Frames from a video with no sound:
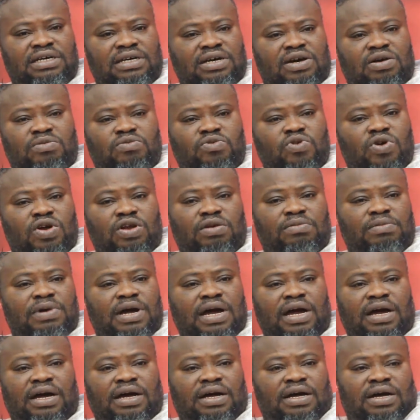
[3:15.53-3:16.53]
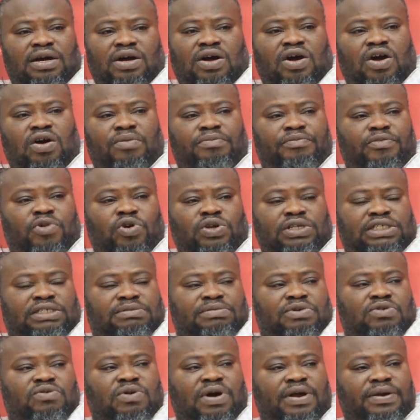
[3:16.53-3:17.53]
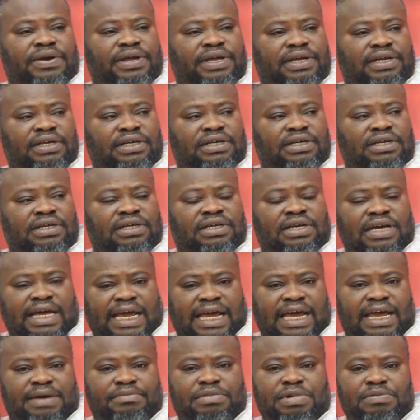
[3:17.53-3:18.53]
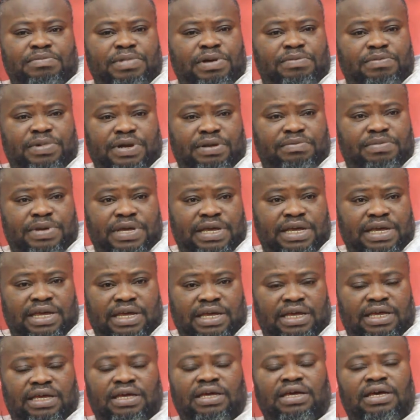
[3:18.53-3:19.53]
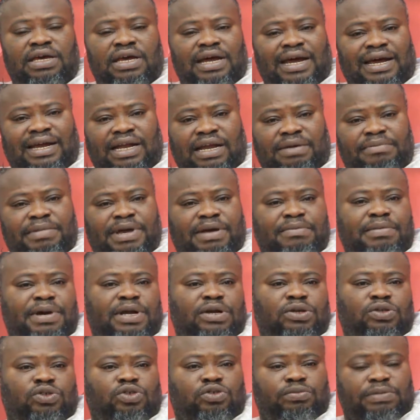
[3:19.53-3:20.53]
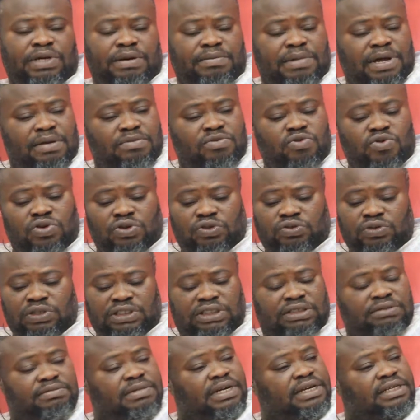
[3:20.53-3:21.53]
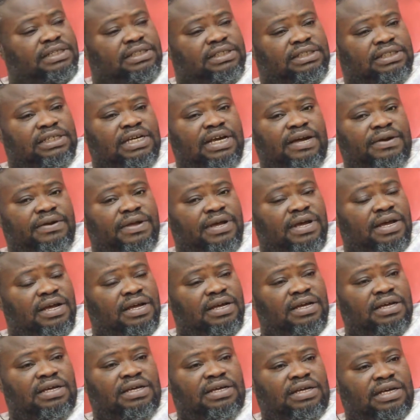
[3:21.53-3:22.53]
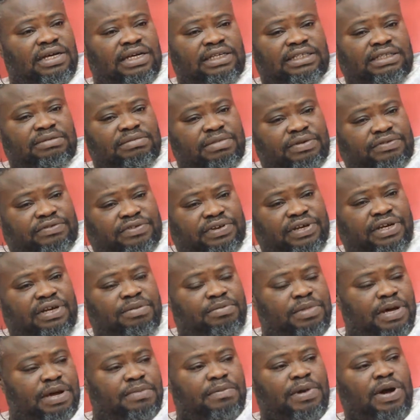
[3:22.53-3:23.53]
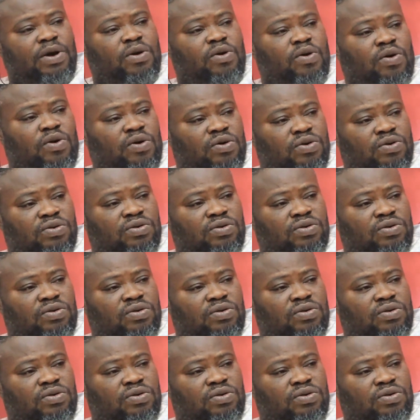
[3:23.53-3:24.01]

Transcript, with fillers: A war no more, I'm on to me worry. Eh, me be, and a man on Superman who was with him and his area, it makes a bear my cock.